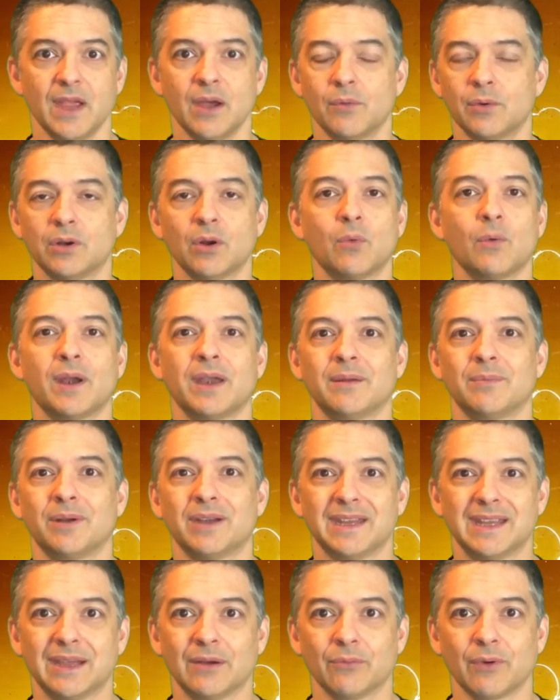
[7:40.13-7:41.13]
We don't want
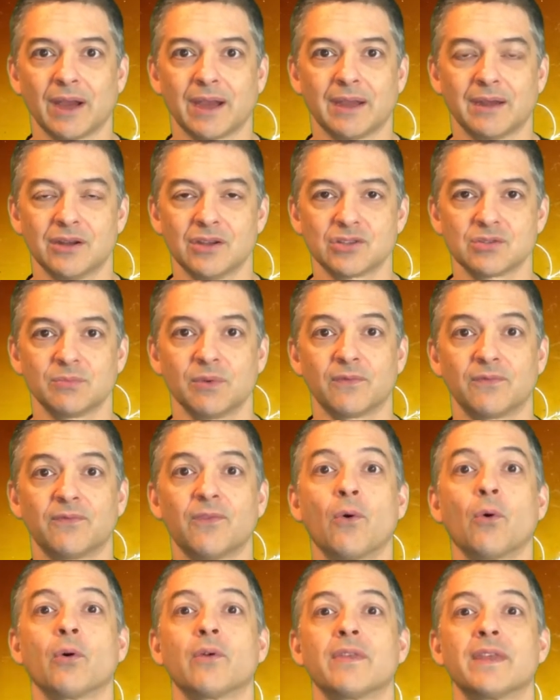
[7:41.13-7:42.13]
anybody to get recognition
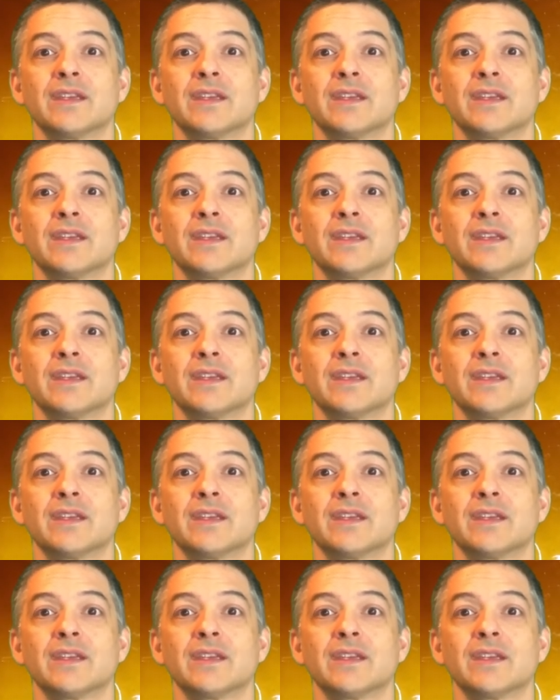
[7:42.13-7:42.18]
before